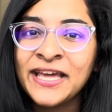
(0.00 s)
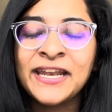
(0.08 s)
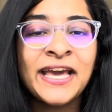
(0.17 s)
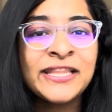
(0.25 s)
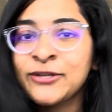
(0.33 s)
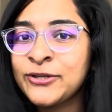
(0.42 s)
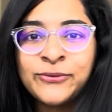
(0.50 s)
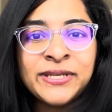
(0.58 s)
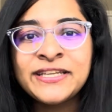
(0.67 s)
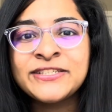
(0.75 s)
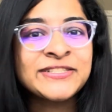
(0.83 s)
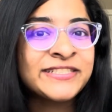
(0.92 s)
Neither do we
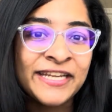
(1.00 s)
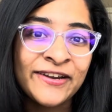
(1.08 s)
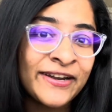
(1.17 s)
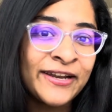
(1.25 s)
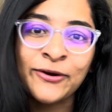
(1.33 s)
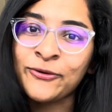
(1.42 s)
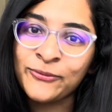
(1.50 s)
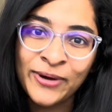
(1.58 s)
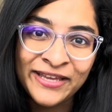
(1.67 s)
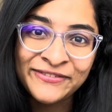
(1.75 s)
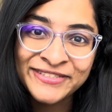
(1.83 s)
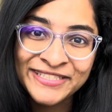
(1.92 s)
need to stare at our
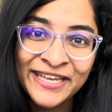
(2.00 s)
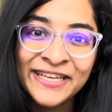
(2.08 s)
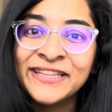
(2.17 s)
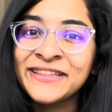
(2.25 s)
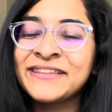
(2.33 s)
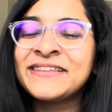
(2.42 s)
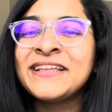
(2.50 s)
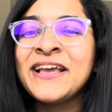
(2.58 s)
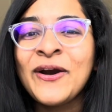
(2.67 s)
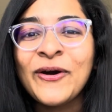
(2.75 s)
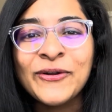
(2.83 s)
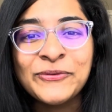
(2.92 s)
wives
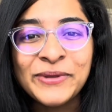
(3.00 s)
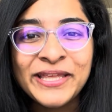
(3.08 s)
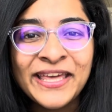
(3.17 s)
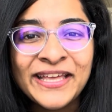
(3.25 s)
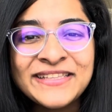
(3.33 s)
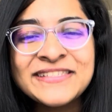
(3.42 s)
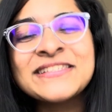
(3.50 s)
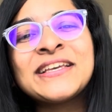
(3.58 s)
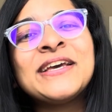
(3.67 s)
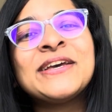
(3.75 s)
on weekends.